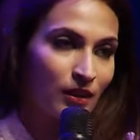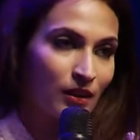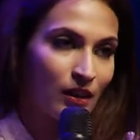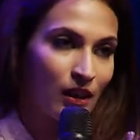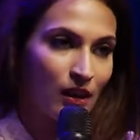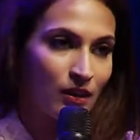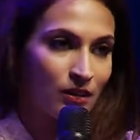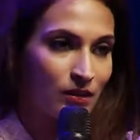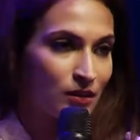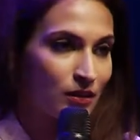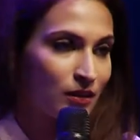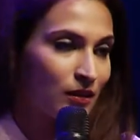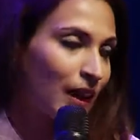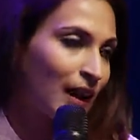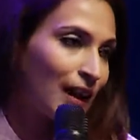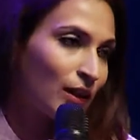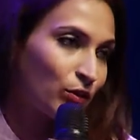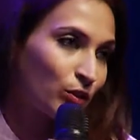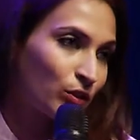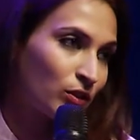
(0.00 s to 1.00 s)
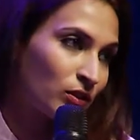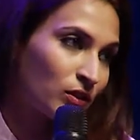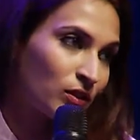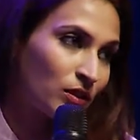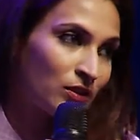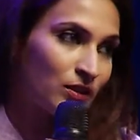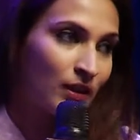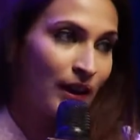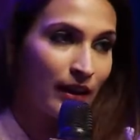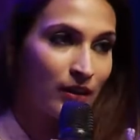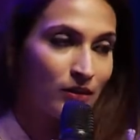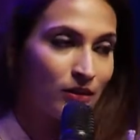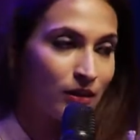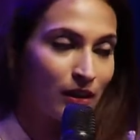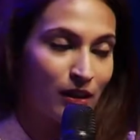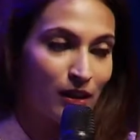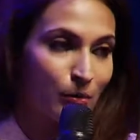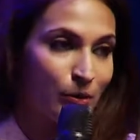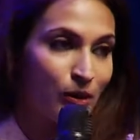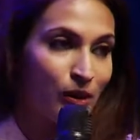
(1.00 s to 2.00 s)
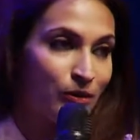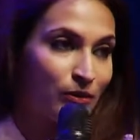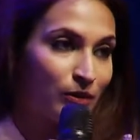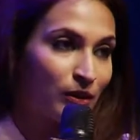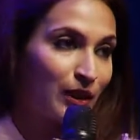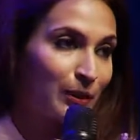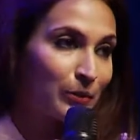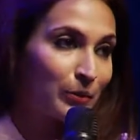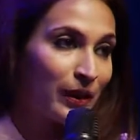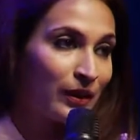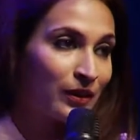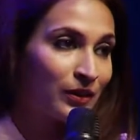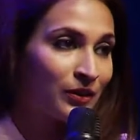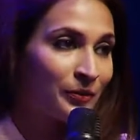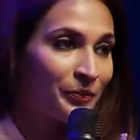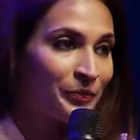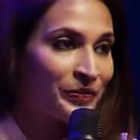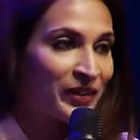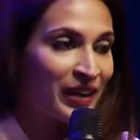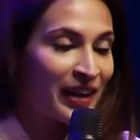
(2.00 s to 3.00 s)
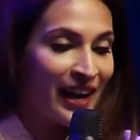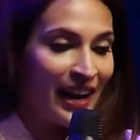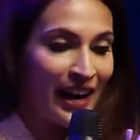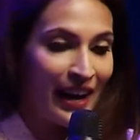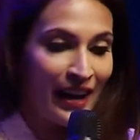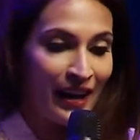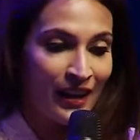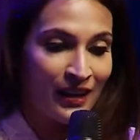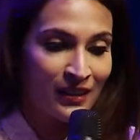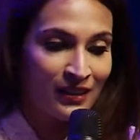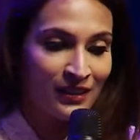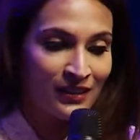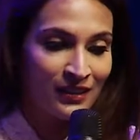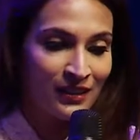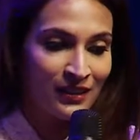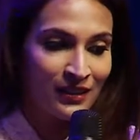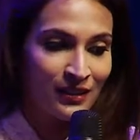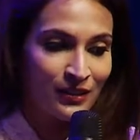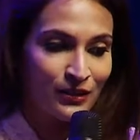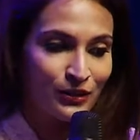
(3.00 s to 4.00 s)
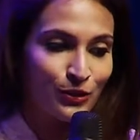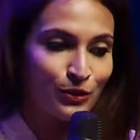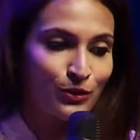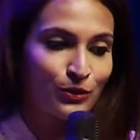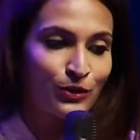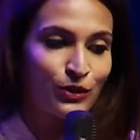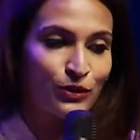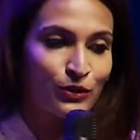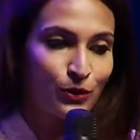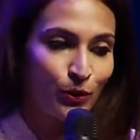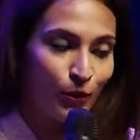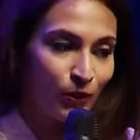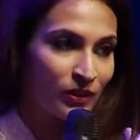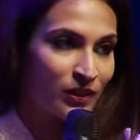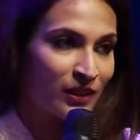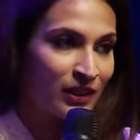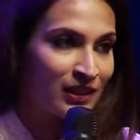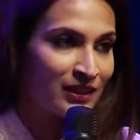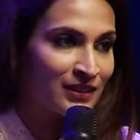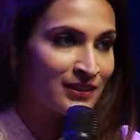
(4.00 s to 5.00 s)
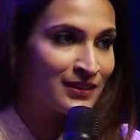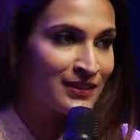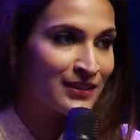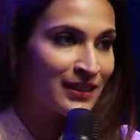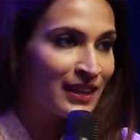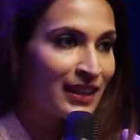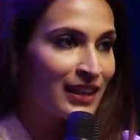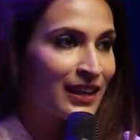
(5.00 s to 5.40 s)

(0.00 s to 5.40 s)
uh, actresses, actor, anybody for that matter, and uh, to store things,